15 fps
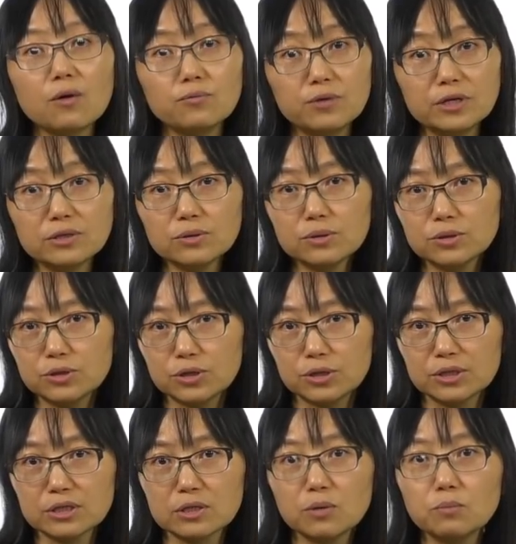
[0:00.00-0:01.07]

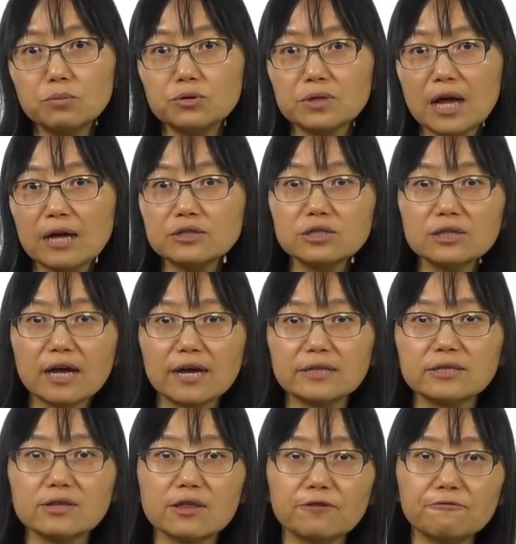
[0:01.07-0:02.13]
researchers
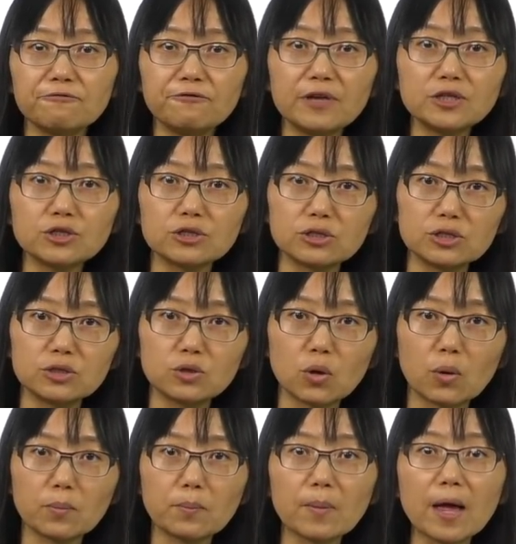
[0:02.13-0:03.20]
mutagenized the fish
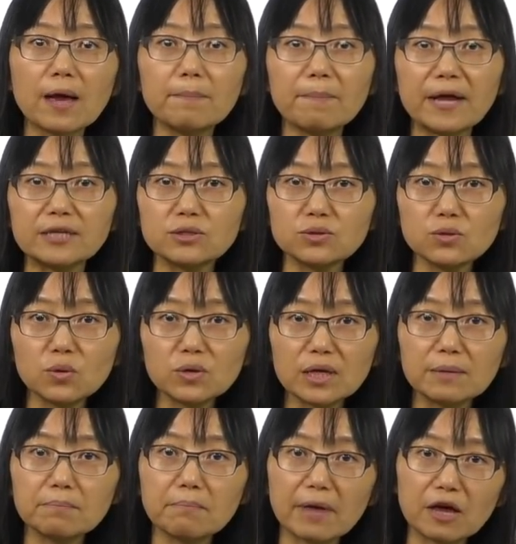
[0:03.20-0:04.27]
genome by
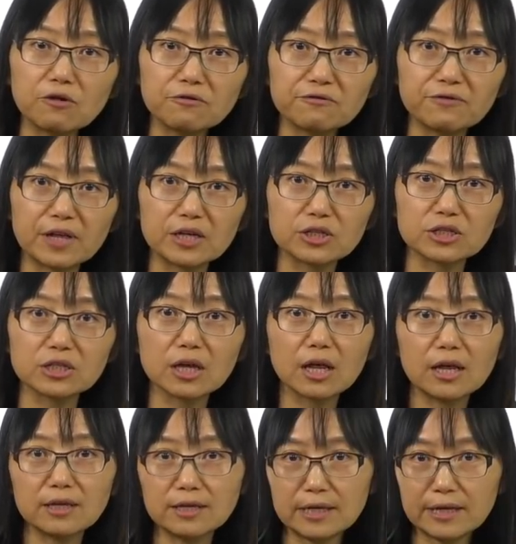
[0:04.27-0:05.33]
soaking male fish
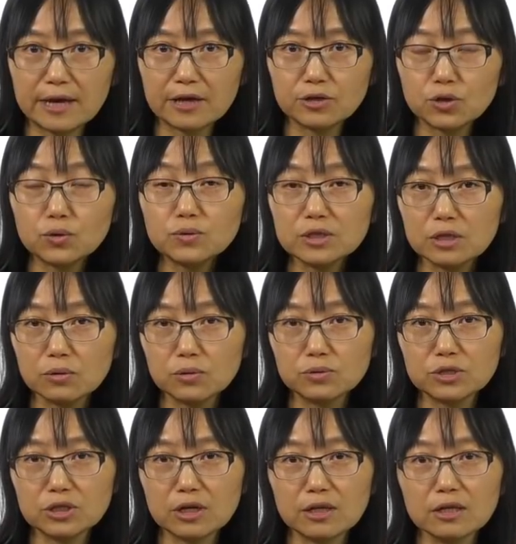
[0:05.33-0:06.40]
in ENU
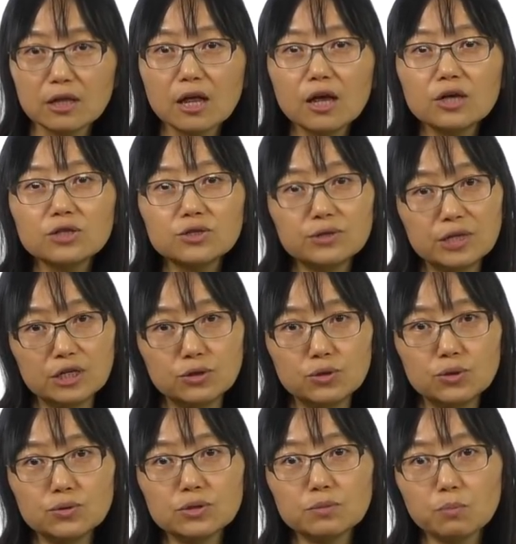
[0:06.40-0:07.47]
solution to
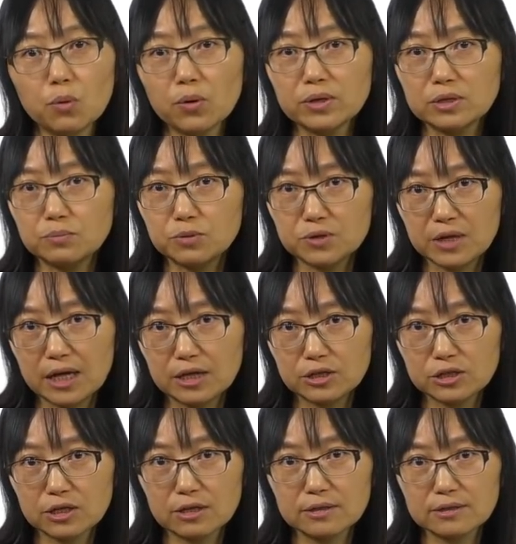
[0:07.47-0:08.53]
induce point
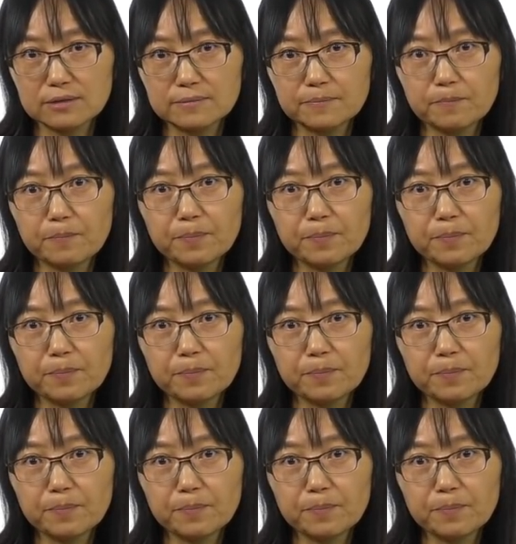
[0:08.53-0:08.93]
mutations.